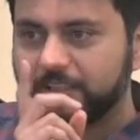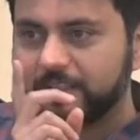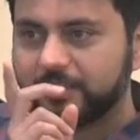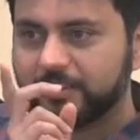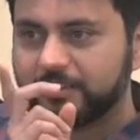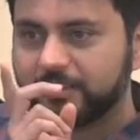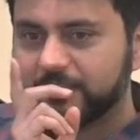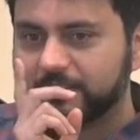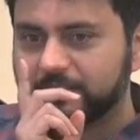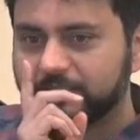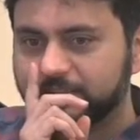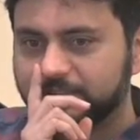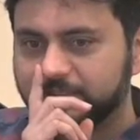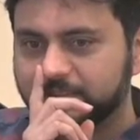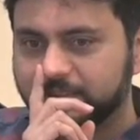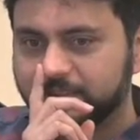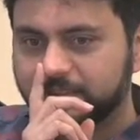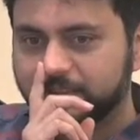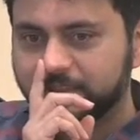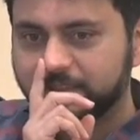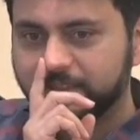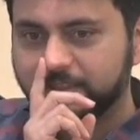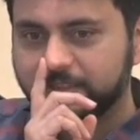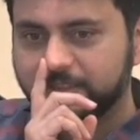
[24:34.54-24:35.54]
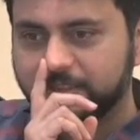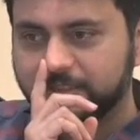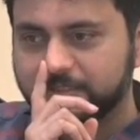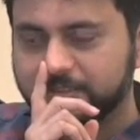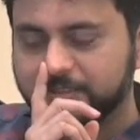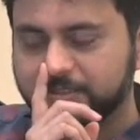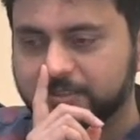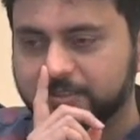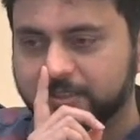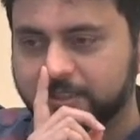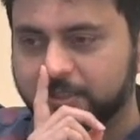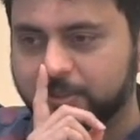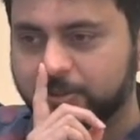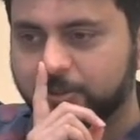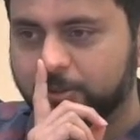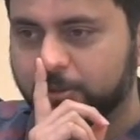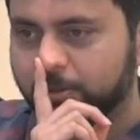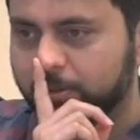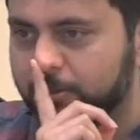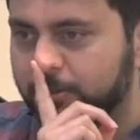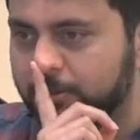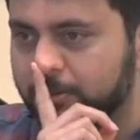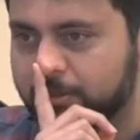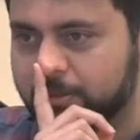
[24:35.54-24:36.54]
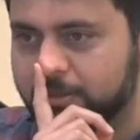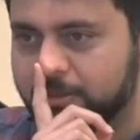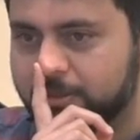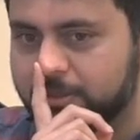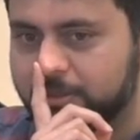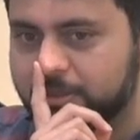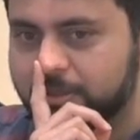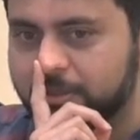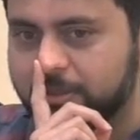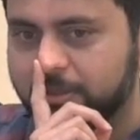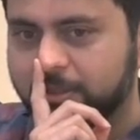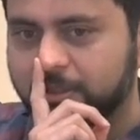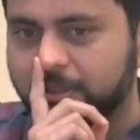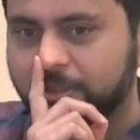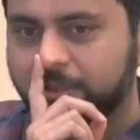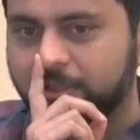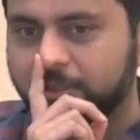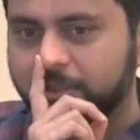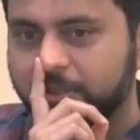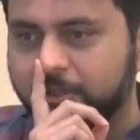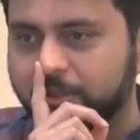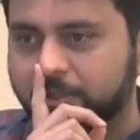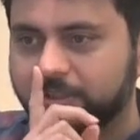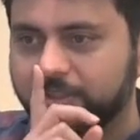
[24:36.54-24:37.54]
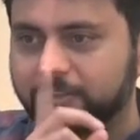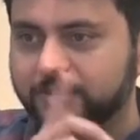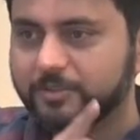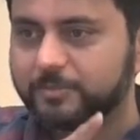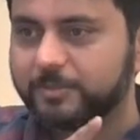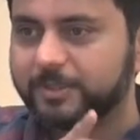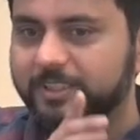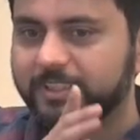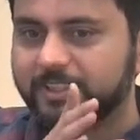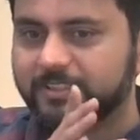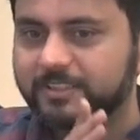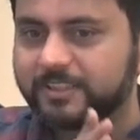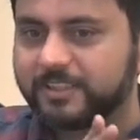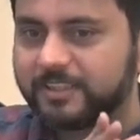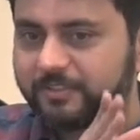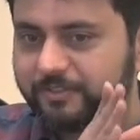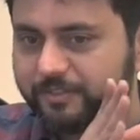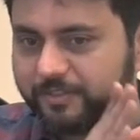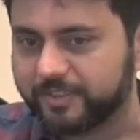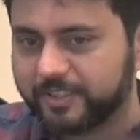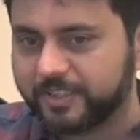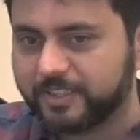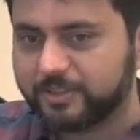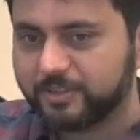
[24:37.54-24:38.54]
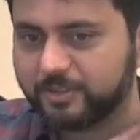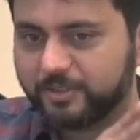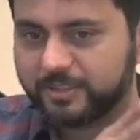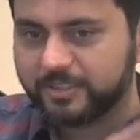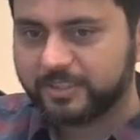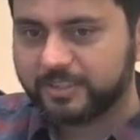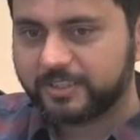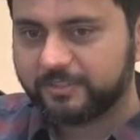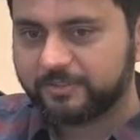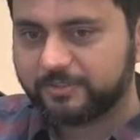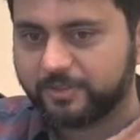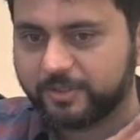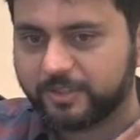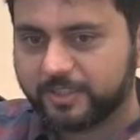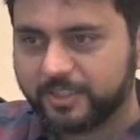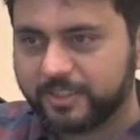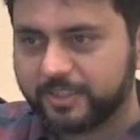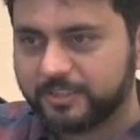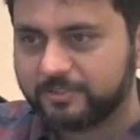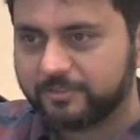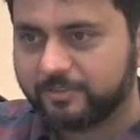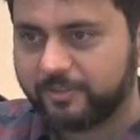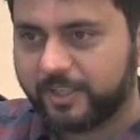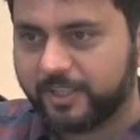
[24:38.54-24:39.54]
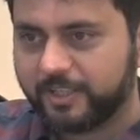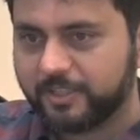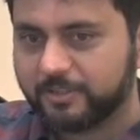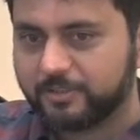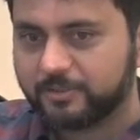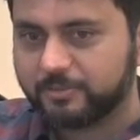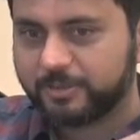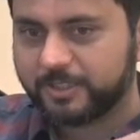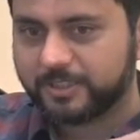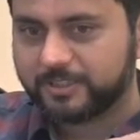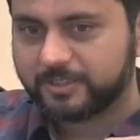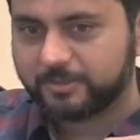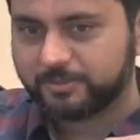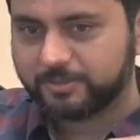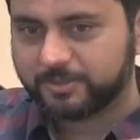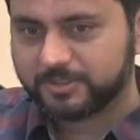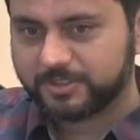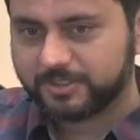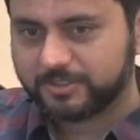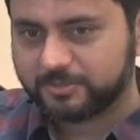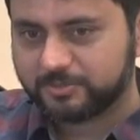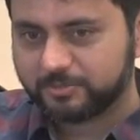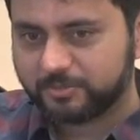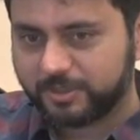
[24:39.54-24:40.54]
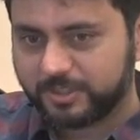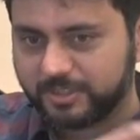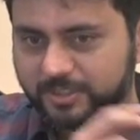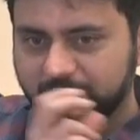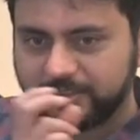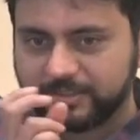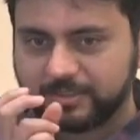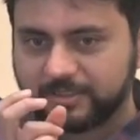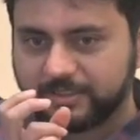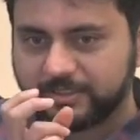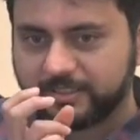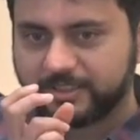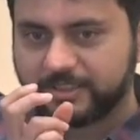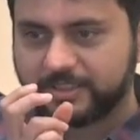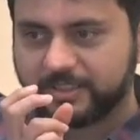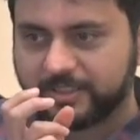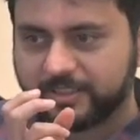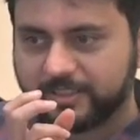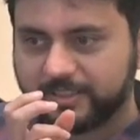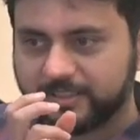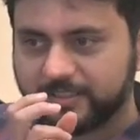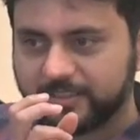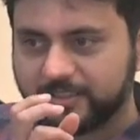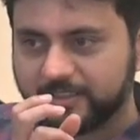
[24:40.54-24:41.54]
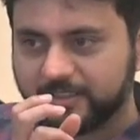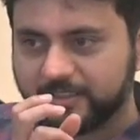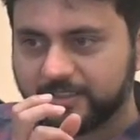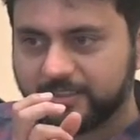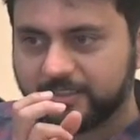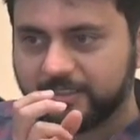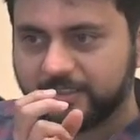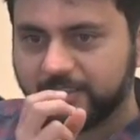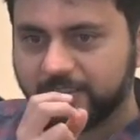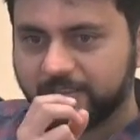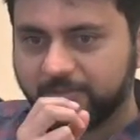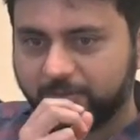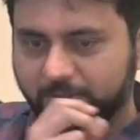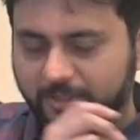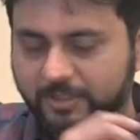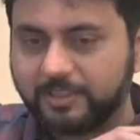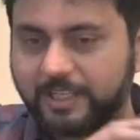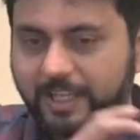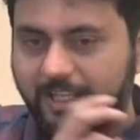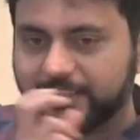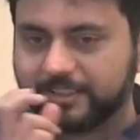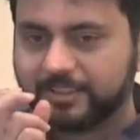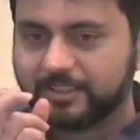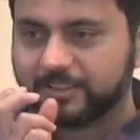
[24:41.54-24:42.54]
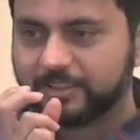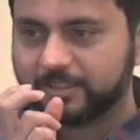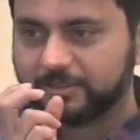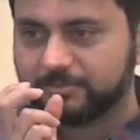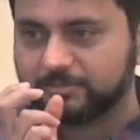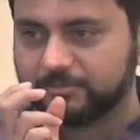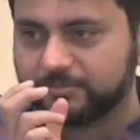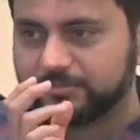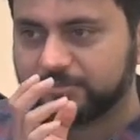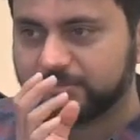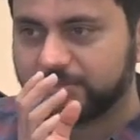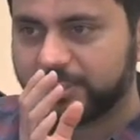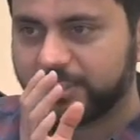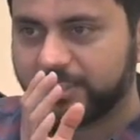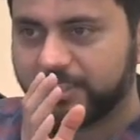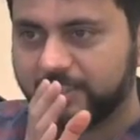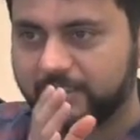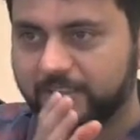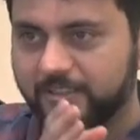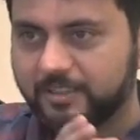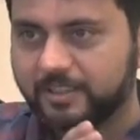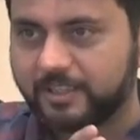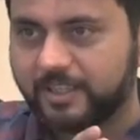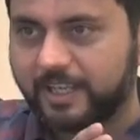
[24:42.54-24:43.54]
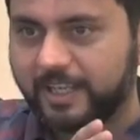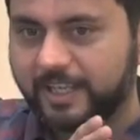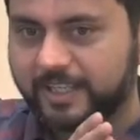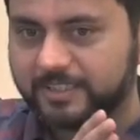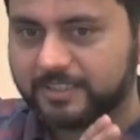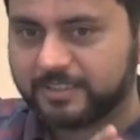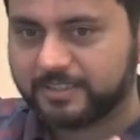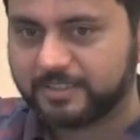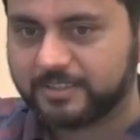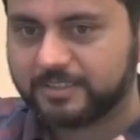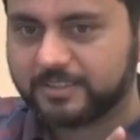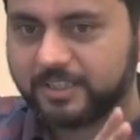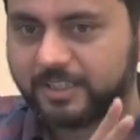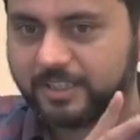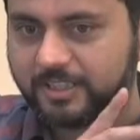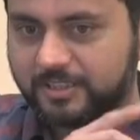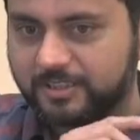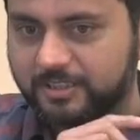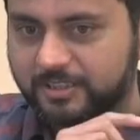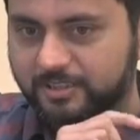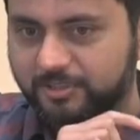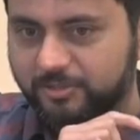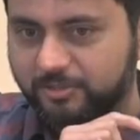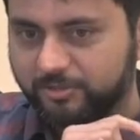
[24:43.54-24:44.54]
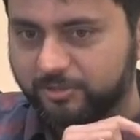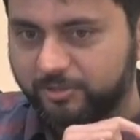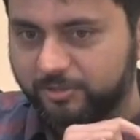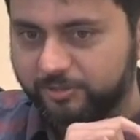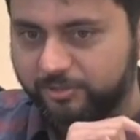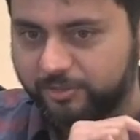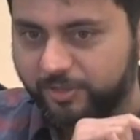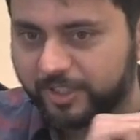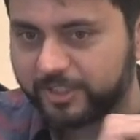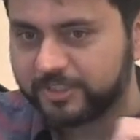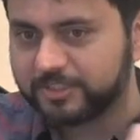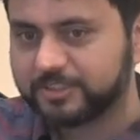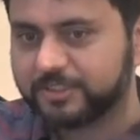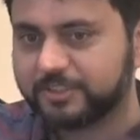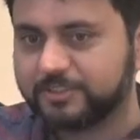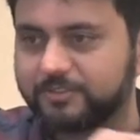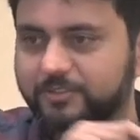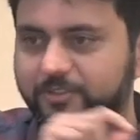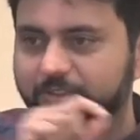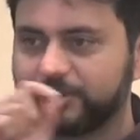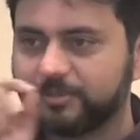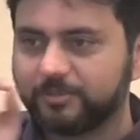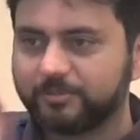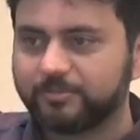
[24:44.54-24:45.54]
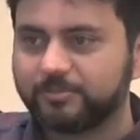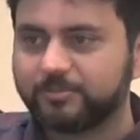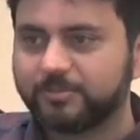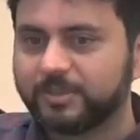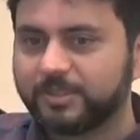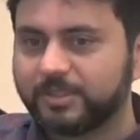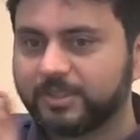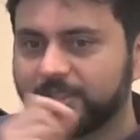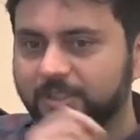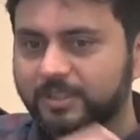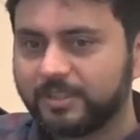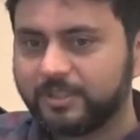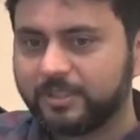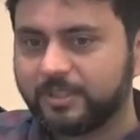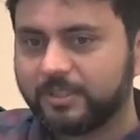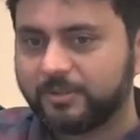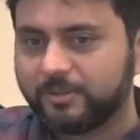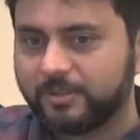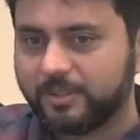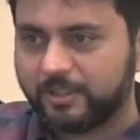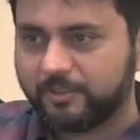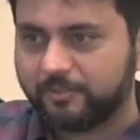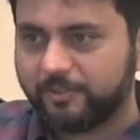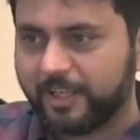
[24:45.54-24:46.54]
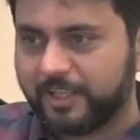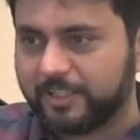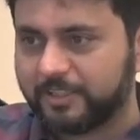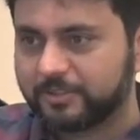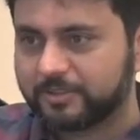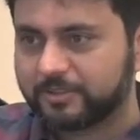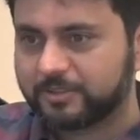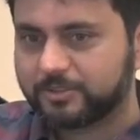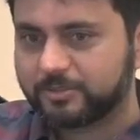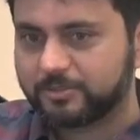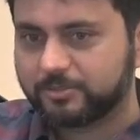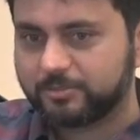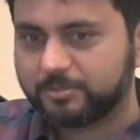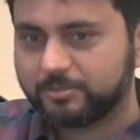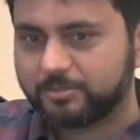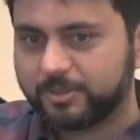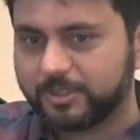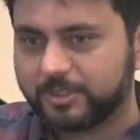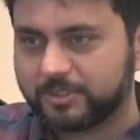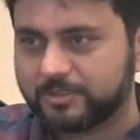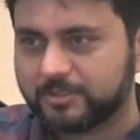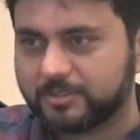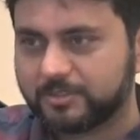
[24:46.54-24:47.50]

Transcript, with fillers: This, uh, does it still hold? You're assuming there's a different no regret for each value, but suppose there's one regret, one algorithm, and yes. actions are functions from values to right. bids.